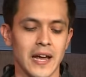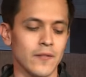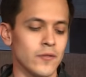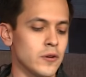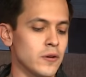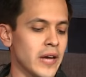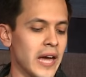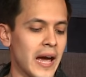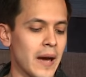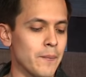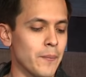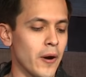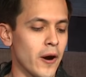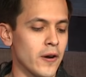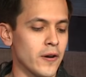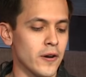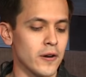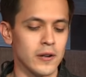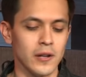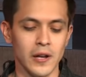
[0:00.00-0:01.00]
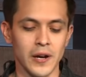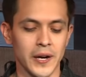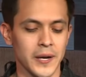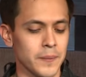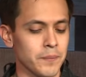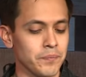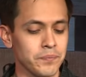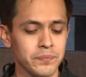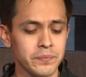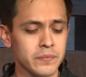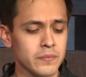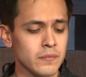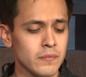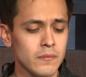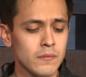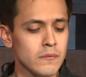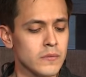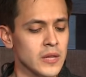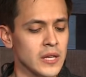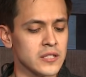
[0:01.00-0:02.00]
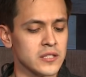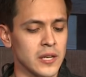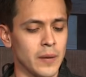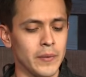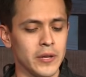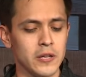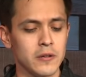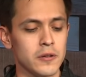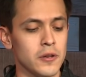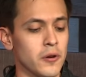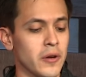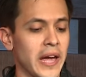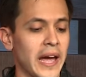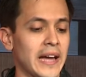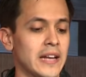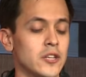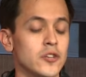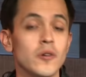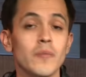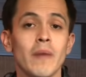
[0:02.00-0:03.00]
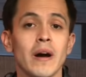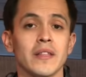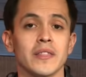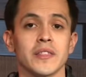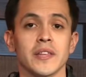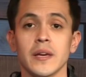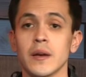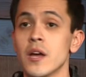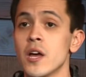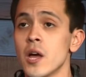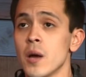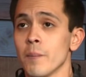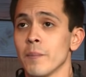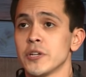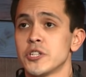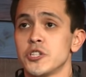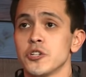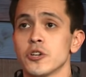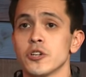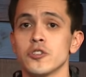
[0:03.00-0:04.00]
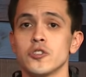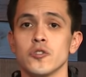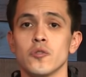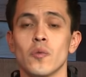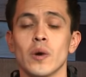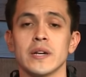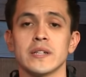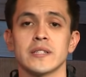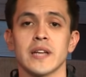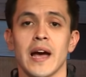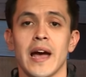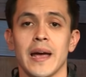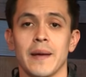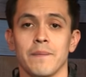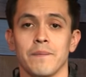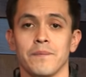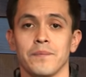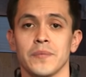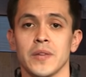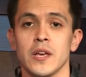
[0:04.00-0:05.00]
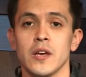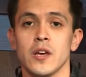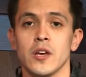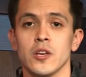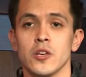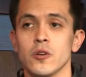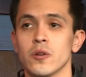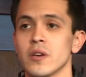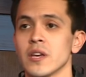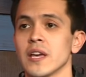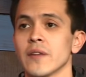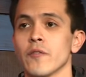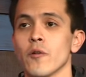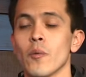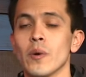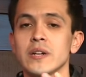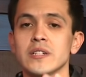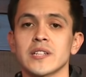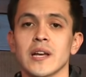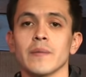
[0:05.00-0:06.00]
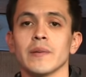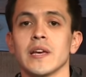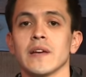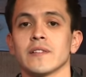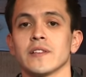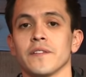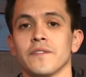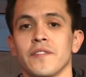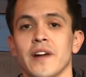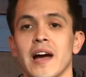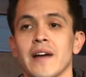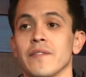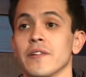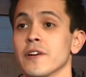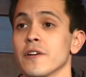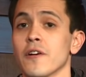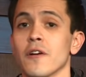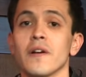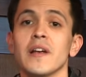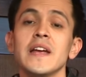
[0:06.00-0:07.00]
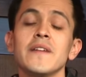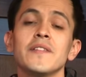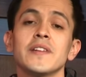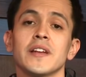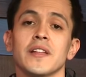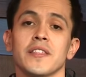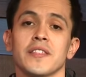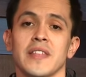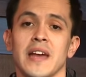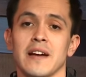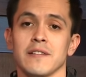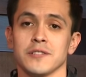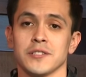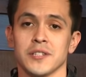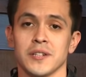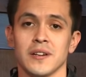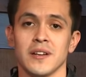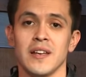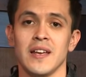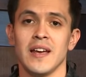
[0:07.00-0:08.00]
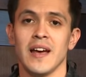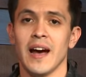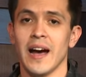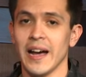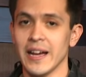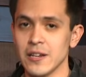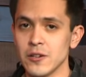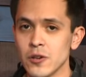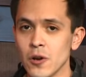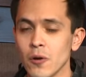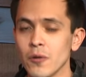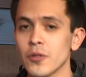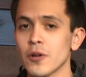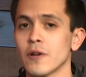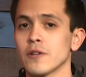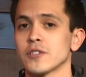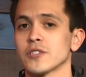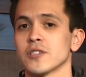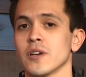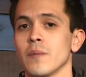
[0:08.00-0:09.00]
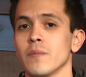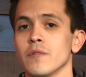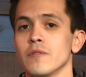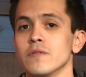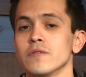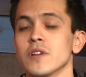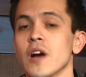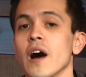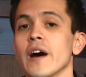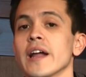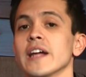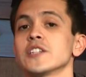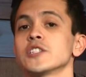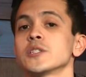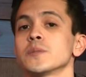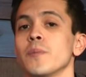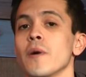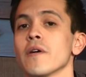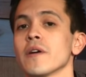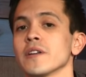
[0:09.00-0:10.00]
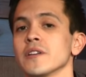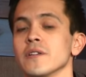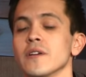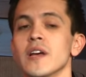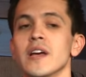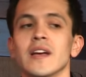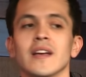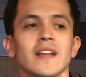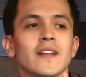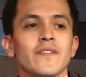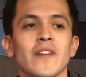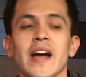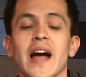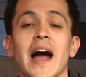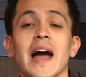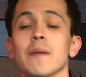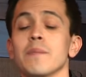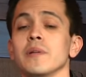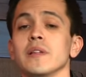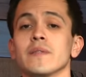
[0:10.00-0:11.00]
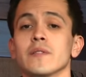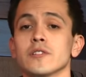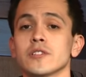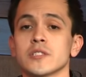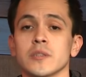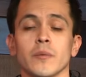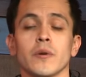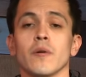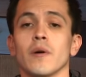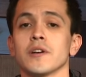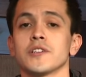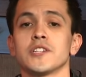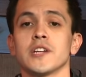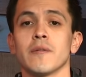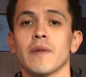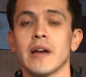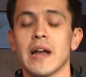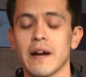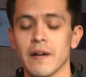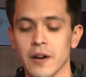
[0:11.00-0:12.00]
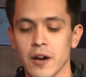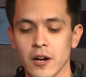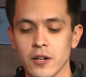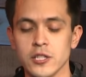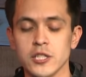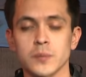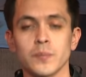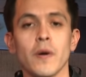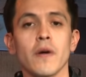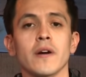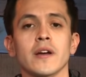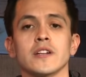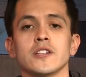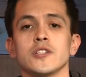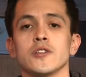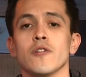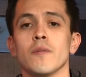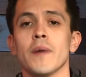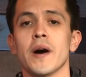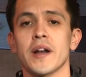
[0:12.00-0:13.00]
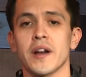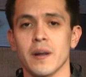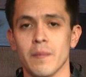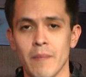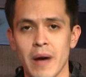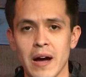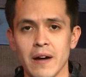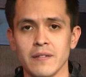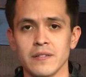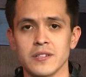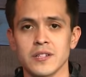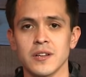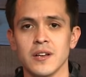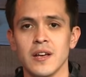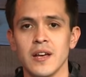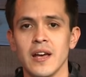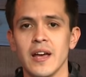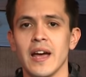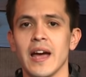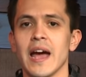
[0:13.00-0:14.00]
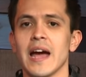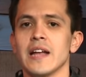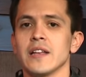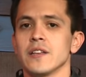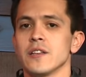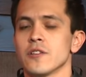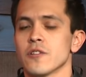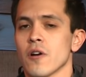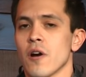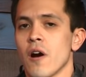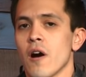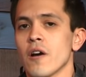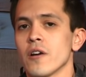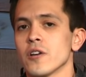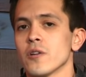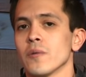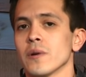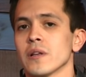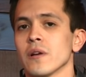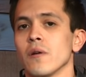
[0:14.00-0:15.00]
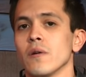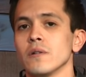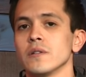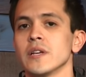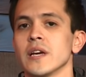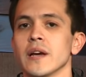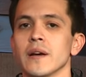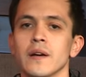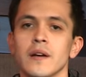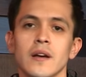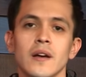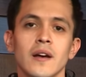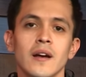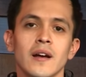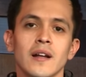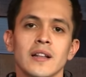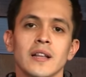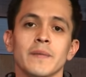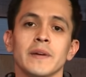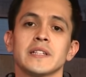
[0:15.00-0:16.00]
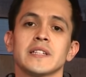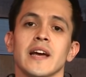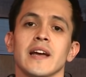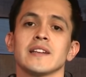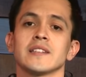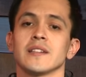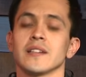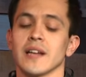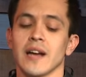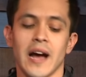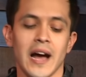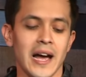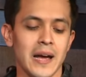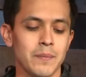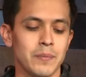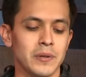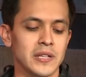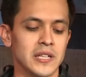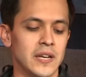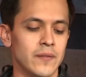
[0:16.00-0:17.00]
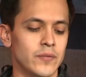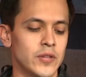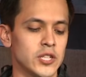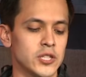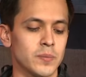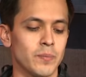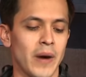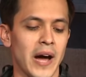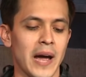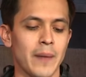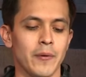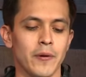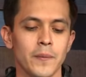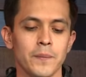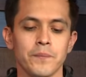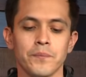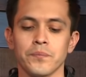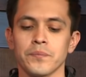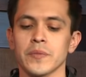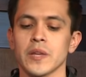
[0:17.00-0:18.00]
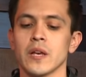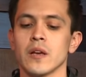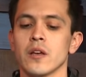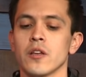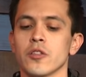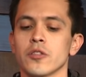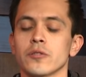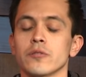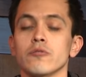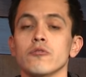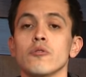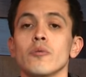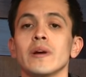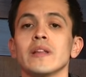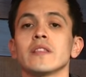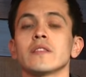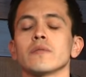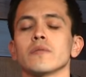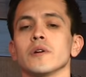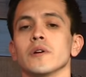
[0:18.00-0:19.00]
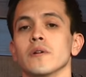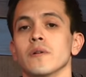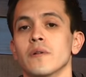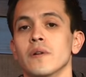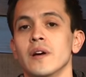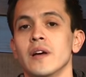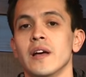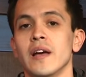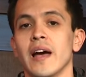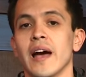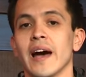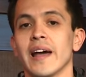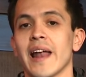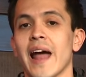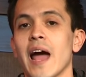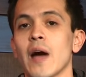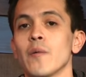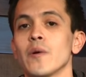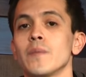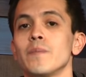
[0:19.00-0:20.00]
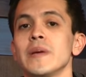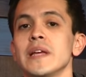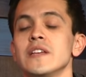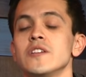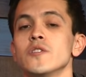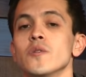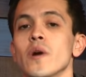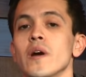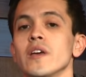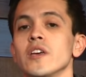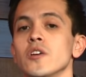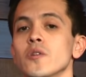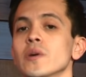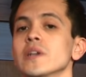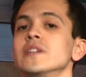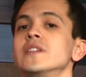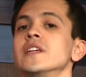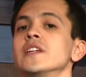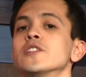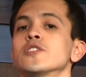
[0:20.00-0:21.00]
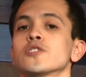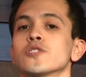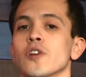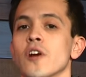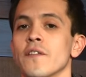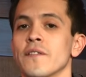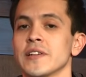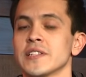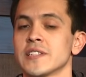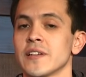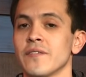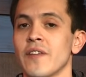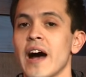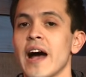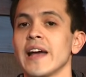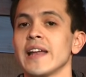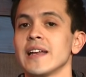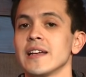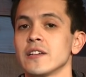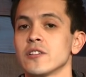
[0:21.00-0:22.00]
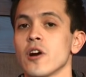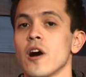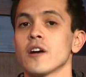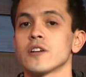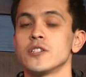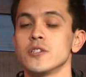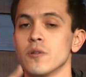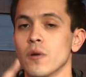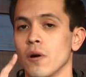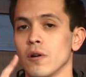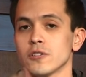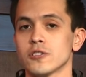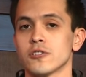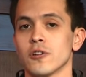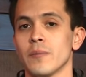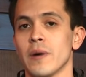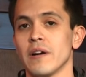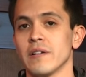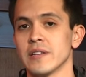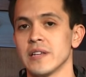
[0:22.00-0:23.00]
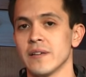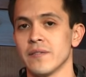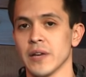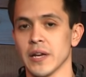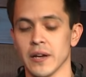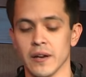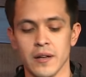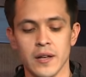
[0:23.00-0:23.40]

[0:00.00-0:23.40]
If you can't partner, look, some of you, you can't do monthly, but you can do one time. You can give a one time gift of 500 or even a 1,000. I know there are some who God has spoken to. In fact, I believe there's someone watching right now. God's spoken to you about an amount, and in your heart, you're withholding. Let me tell you something. I believe this Bible through and through, and I would be doing you a disservice if I didn't talk to you also about giving.